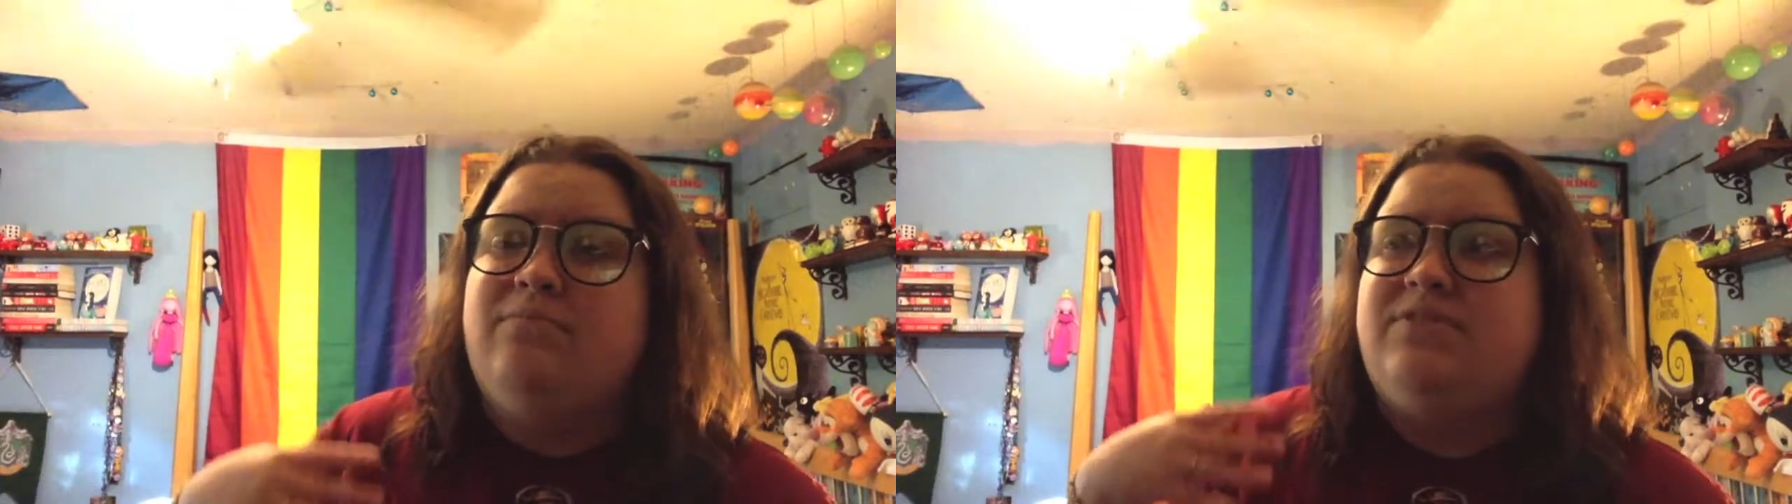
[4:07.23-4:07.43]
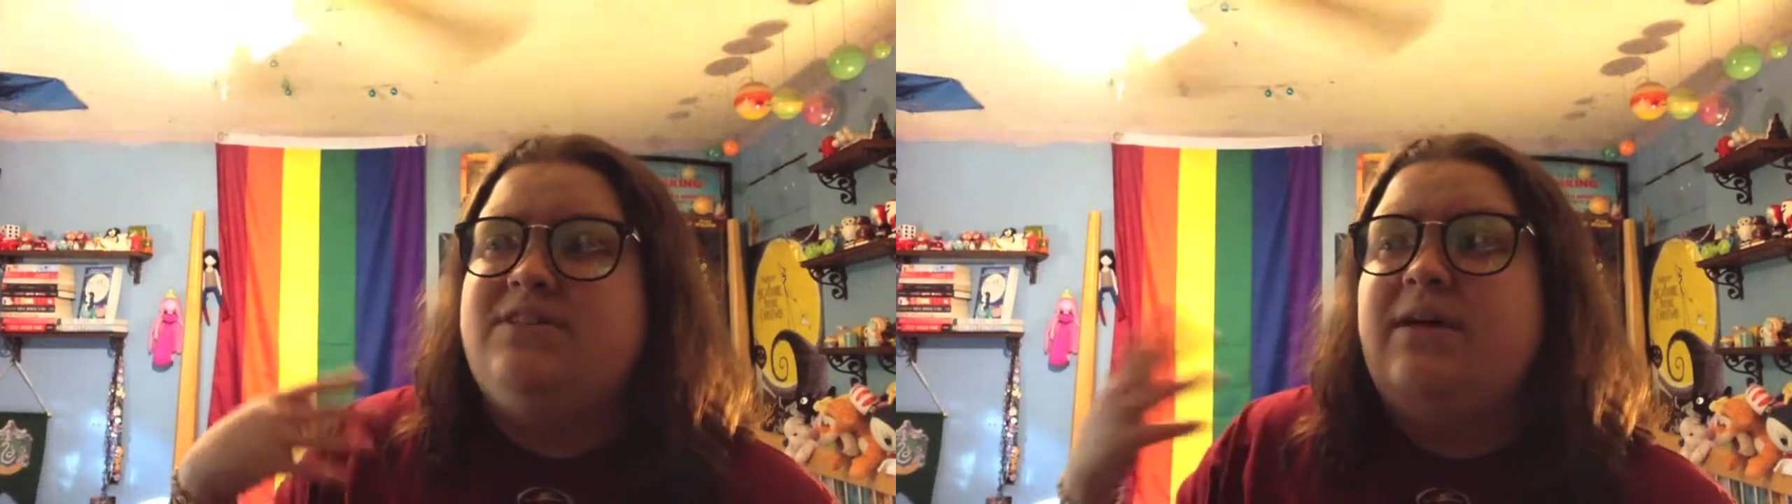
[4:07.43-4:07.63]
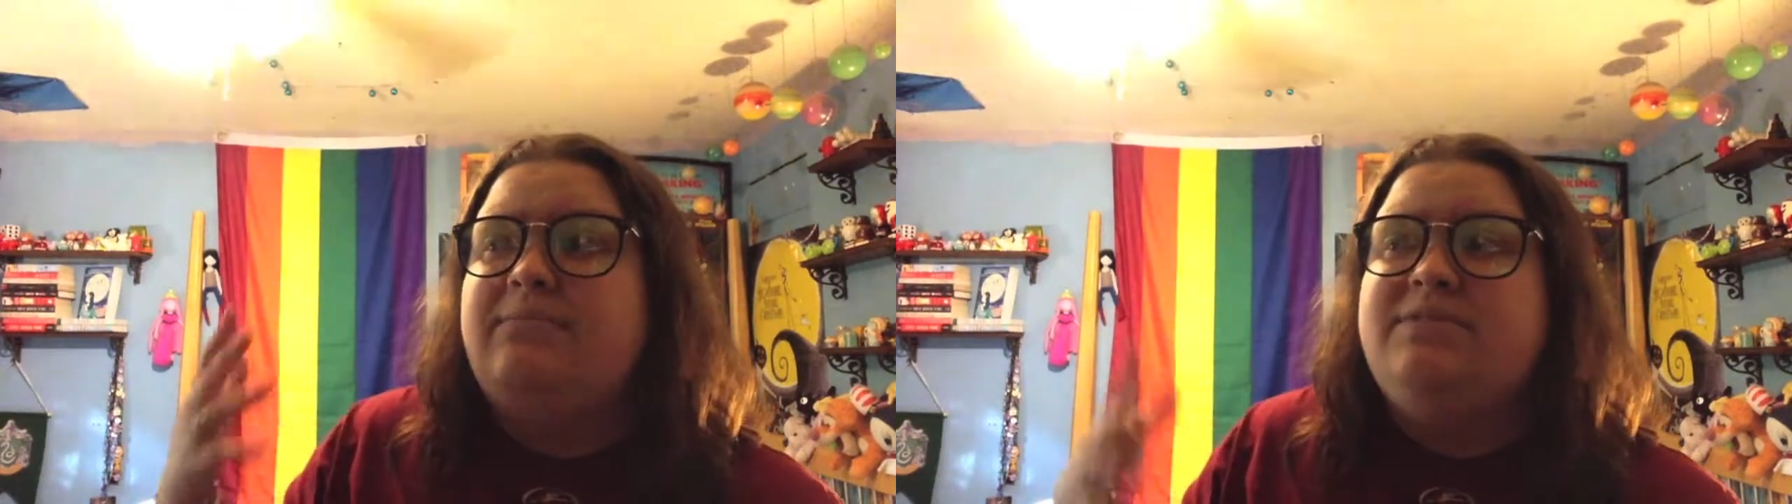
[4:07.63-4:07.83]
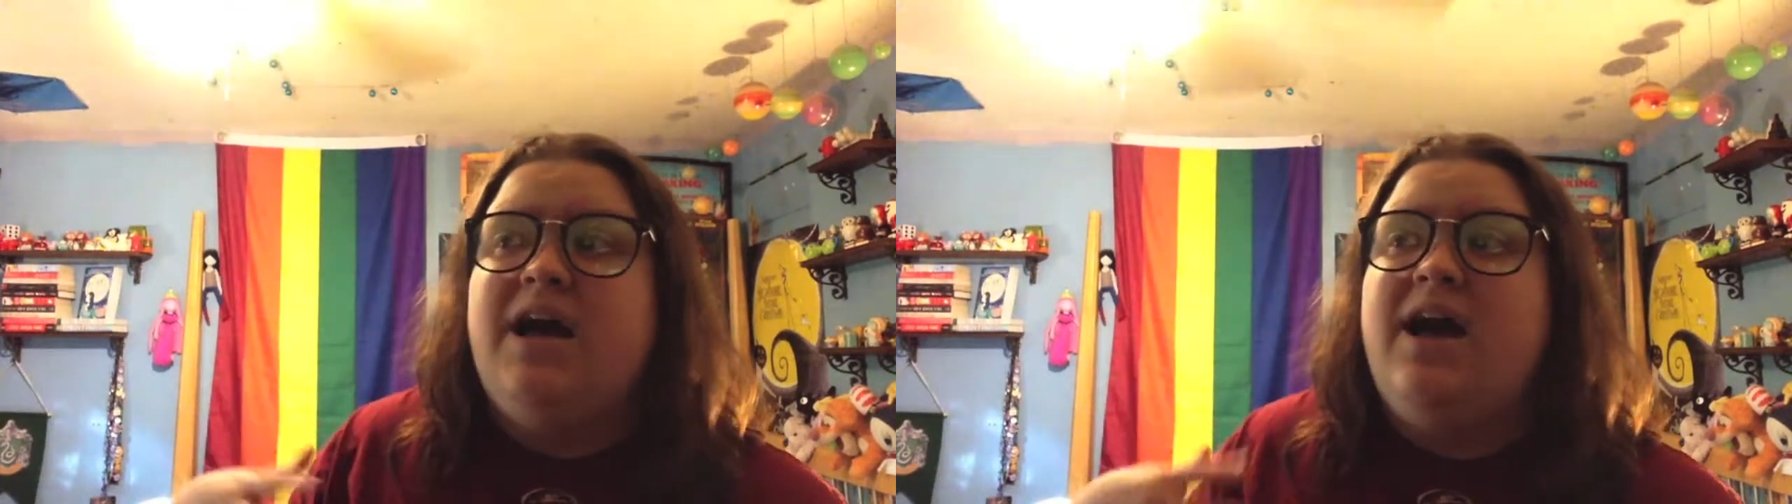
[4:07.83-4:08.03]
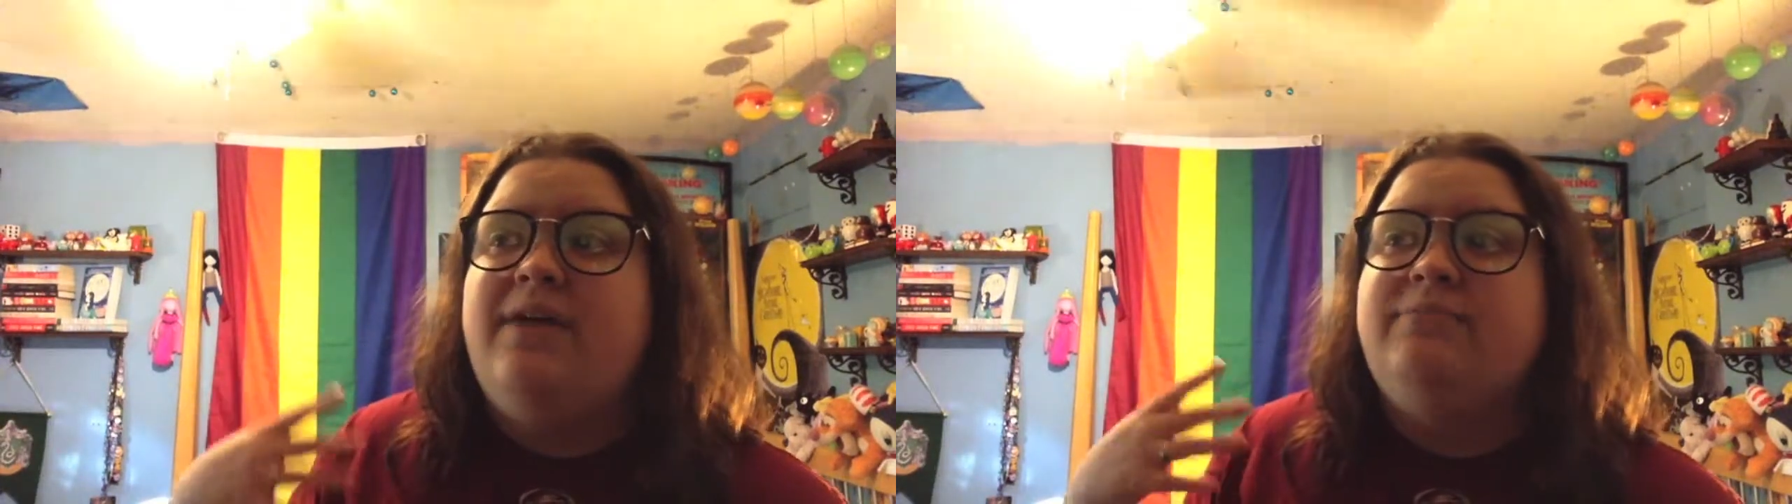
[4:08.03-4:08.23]

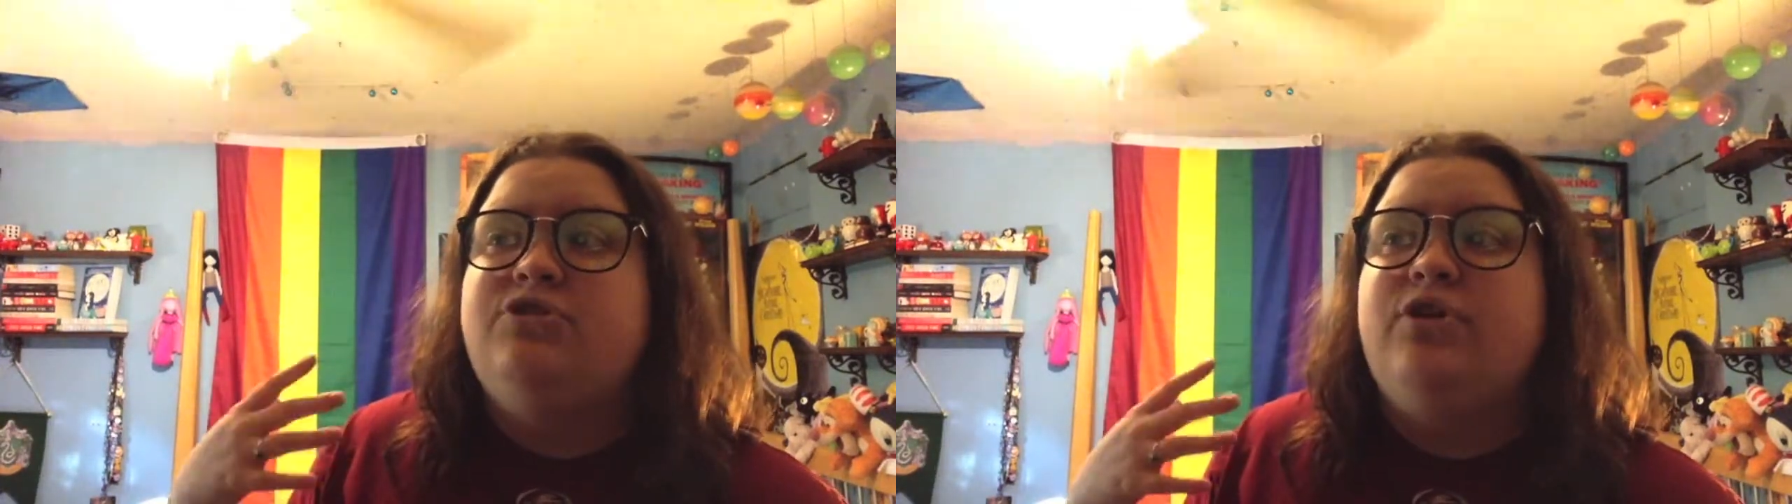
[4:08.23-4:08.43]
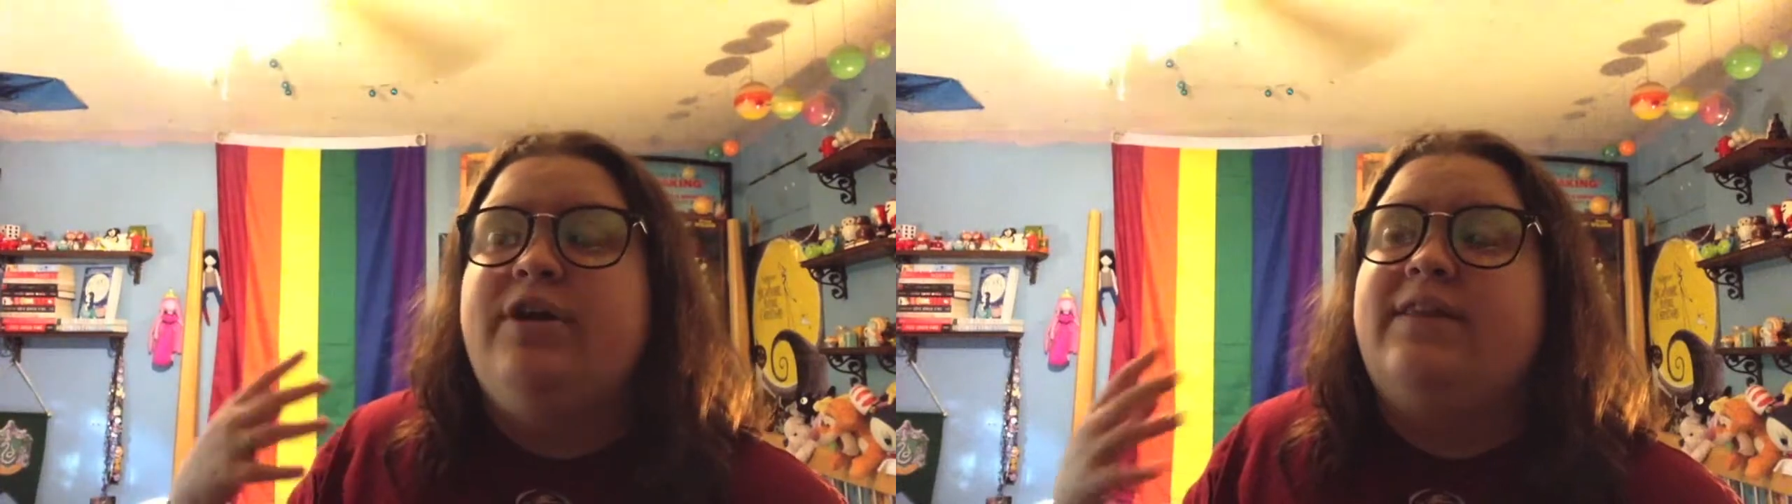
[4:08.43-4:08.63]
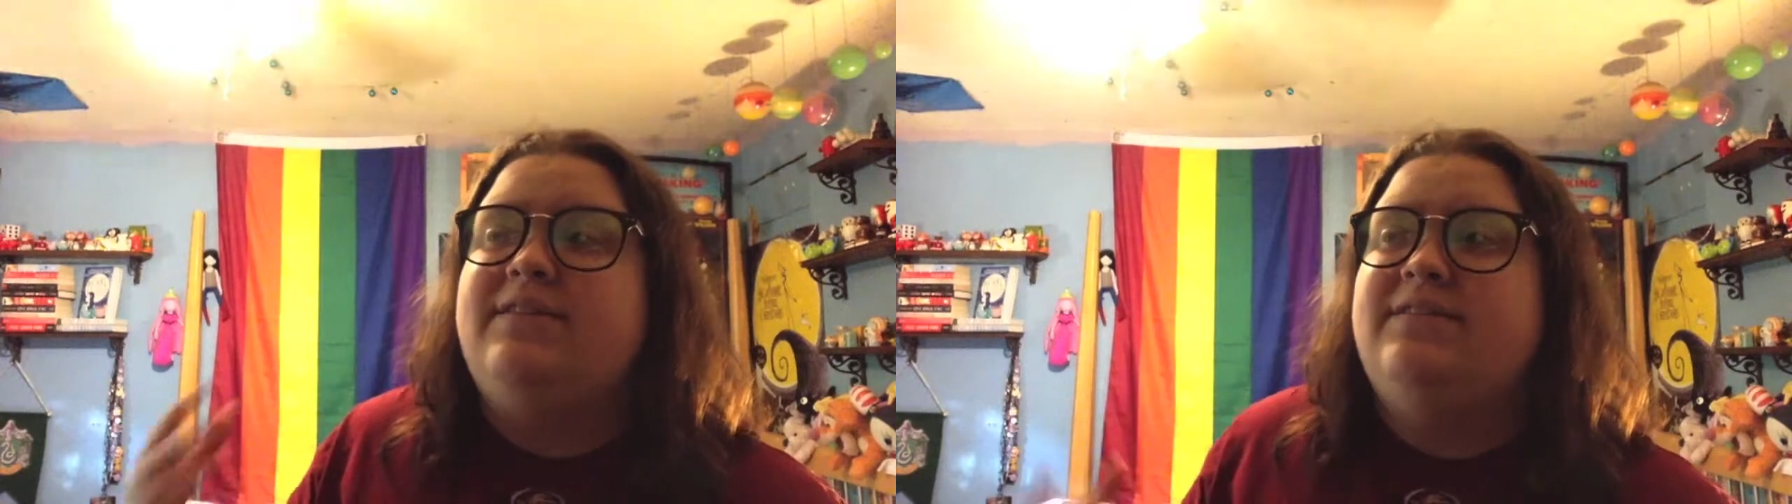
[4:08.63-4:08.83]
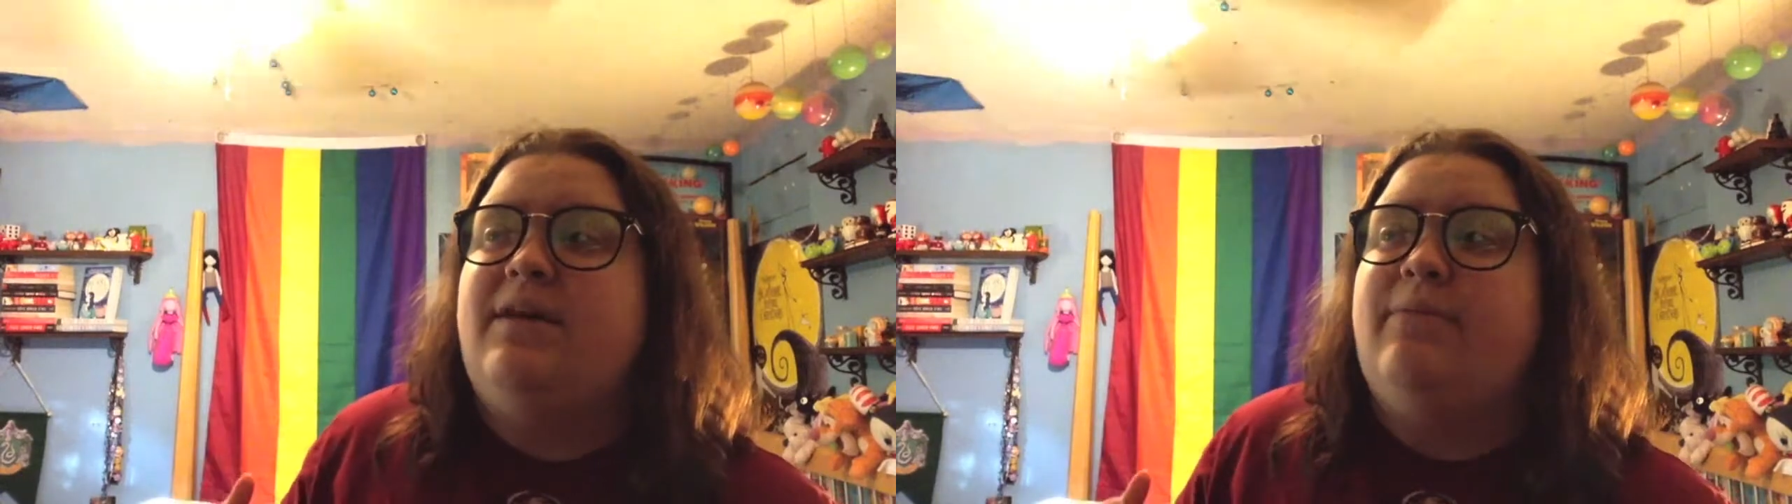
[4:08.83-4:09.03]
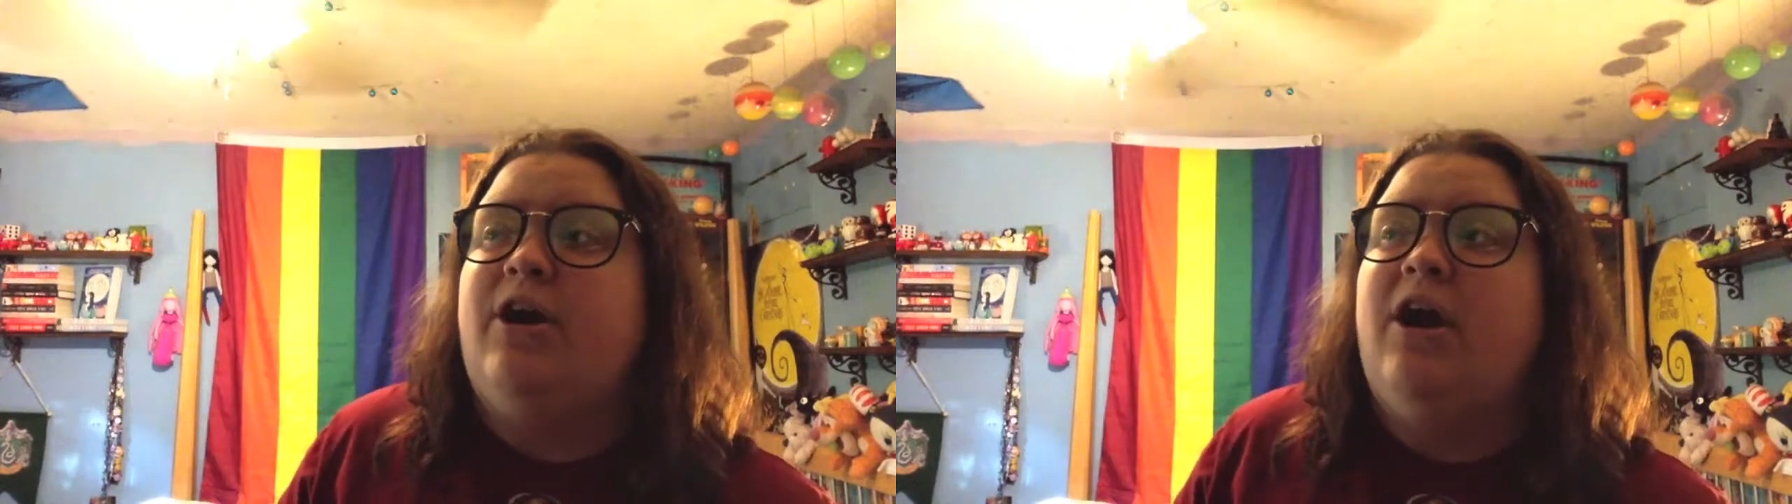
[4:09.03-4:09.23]
sometime during the
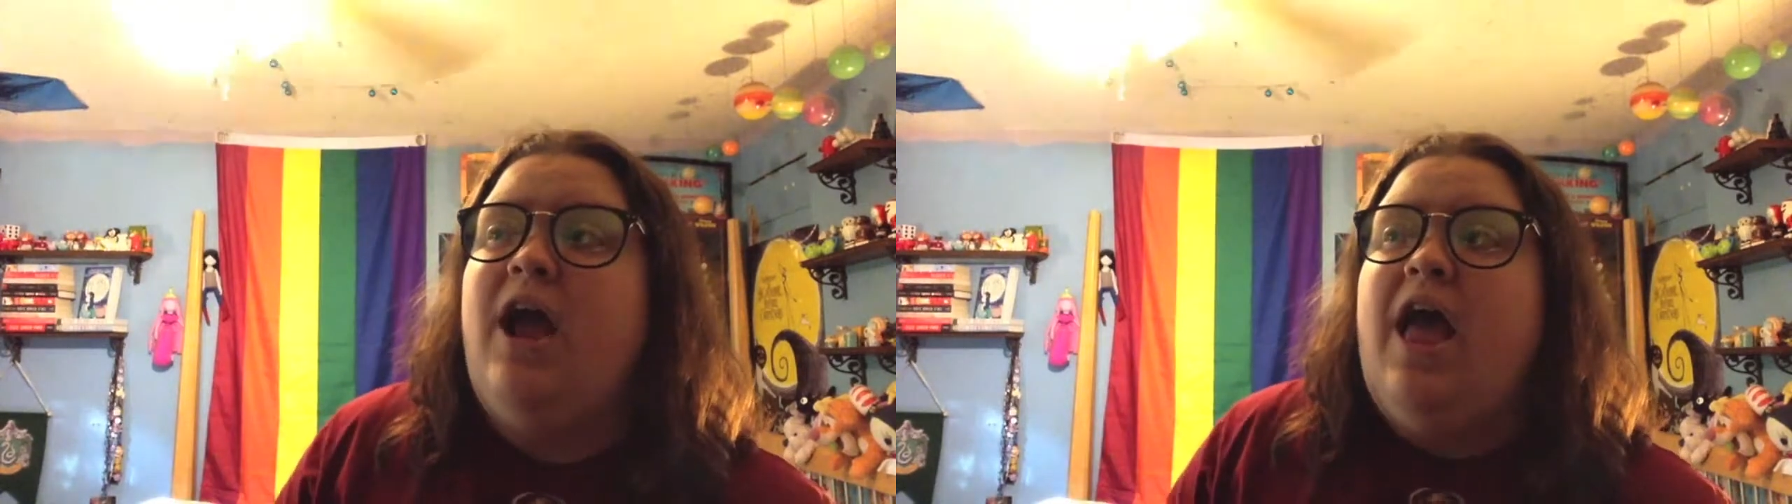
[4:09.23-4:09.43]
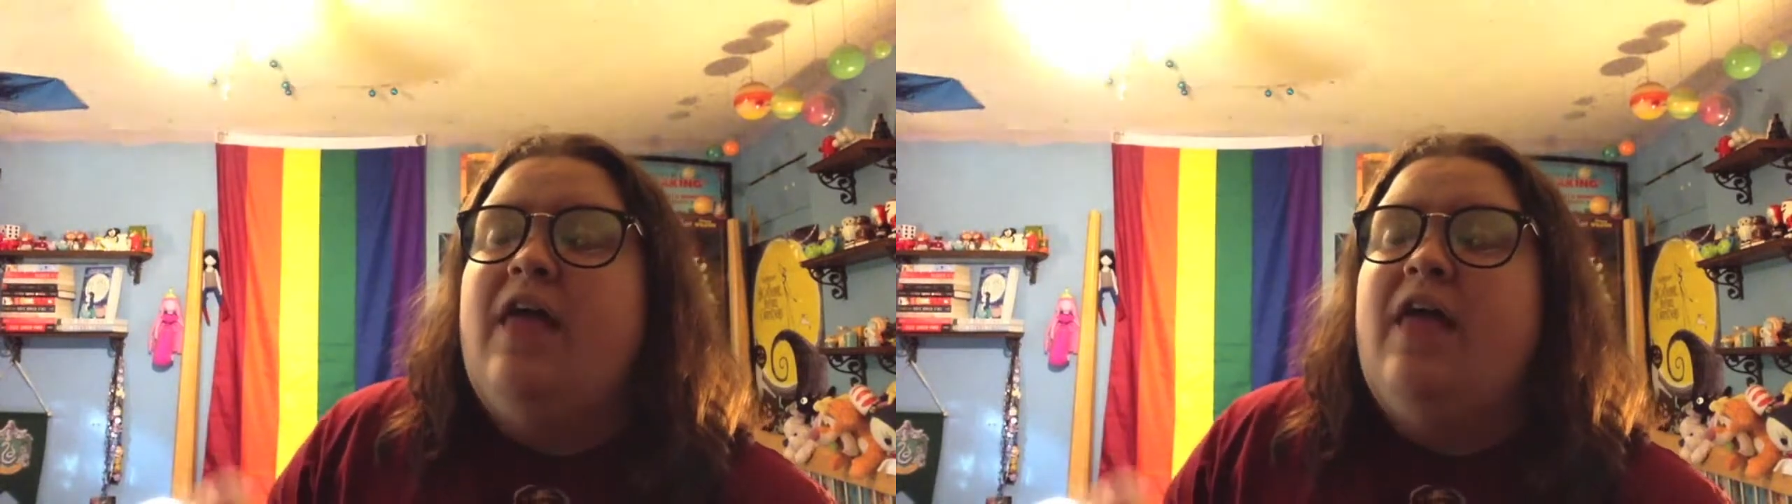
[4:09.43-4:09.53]
summer,